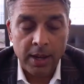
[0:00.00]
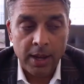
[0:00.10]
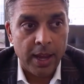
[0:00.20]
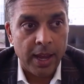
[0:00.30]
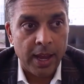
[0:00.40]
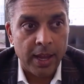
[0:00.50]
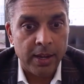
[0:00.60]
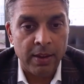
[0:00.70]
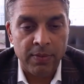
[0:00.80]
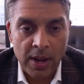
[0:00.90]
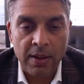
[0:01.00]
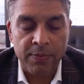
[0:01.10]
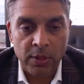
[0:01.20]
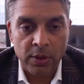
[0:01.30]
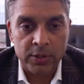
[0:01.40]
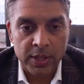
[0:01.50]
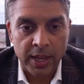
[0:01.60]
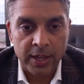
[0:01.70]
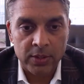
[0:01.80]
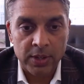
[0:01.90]
And if not for those
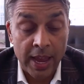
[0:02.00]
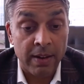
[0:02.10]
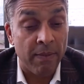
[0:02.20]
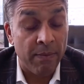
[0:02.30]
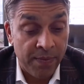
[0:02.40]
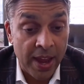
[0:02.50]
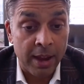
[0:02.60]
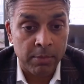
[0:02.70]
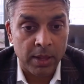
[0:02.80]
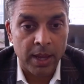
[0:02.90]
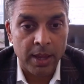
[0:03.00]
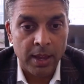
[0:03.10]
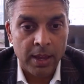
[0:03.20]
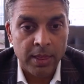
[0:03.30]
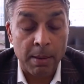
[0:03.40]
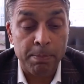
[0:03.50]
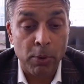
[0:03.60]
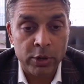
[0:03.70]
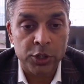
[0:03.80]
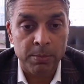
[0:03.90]
things and a family that
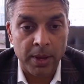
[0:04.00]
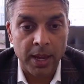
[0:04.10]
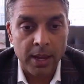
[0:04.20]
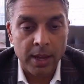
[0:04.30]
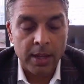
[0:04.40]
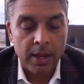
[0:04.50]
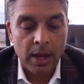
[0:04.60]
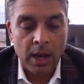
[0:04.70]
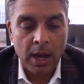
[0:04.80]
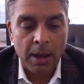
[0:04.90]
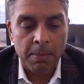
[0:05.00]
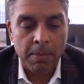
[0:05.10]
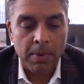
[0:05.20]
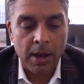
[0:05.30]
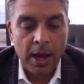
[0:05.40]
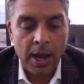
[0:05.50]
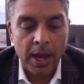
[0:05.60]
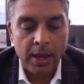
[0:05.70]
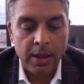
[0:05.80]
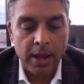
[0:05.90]
pushed me,
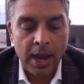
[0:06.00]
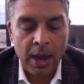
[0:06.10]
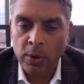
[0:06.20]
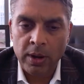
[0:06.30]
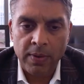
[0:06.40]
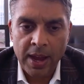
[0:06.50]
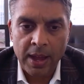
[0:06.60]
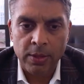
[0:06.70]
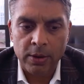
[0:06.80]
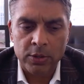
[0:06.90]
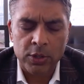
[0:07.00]
I wouldn't have had those.